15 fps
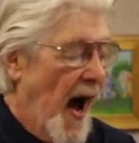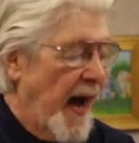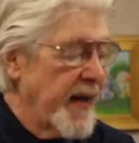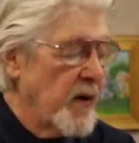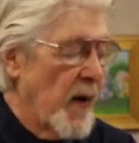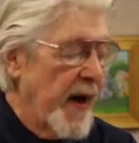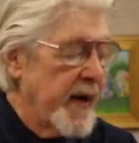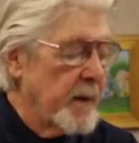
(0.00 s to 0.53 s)
I
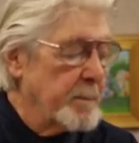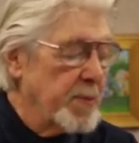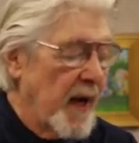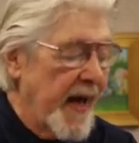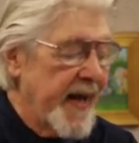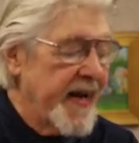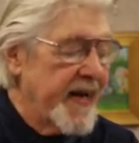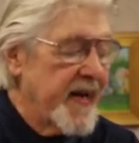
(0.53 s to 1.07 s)
know how to
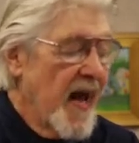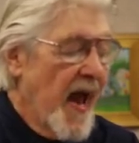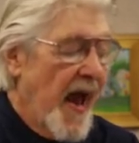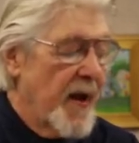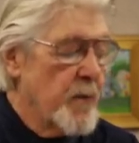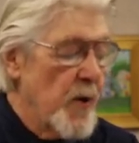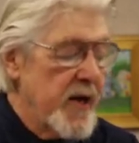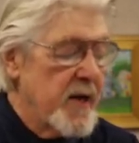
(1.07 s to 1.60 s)
plant it
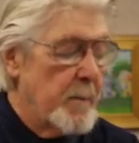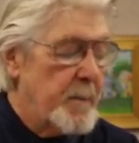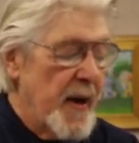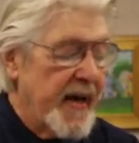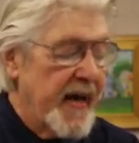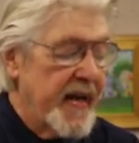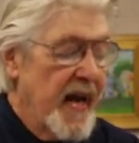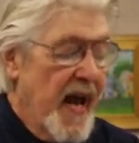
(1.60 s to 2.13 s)
and when to
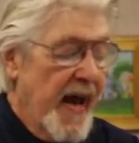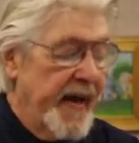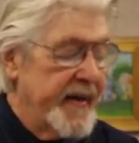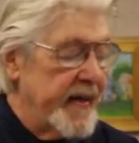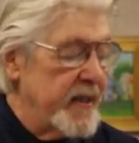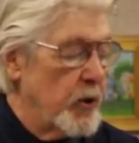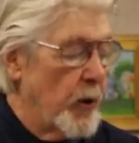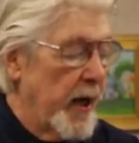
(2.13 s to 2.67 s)
pick it,
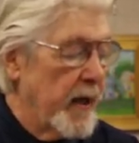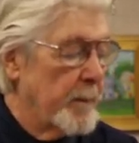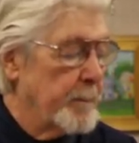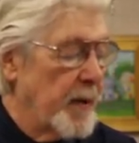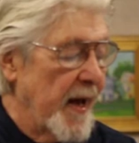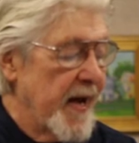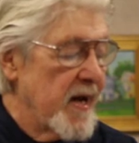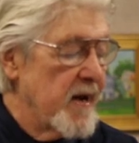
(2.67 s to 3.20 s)
and I know how to
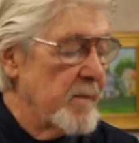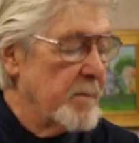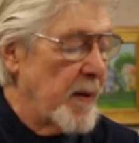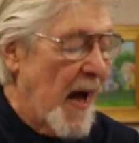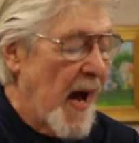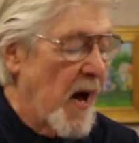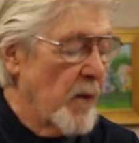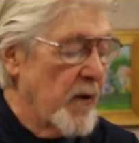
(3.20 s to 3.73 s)
plant it and
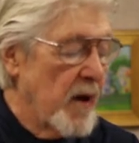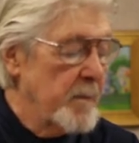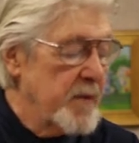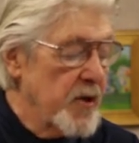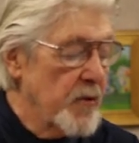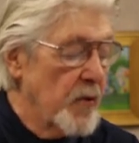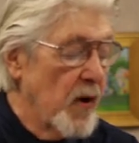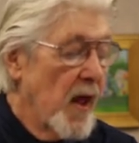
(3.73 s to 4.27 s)
plow with a
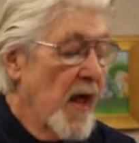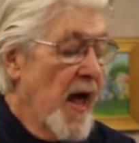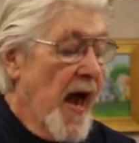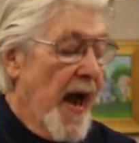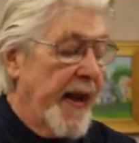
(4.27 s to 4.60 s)
mule,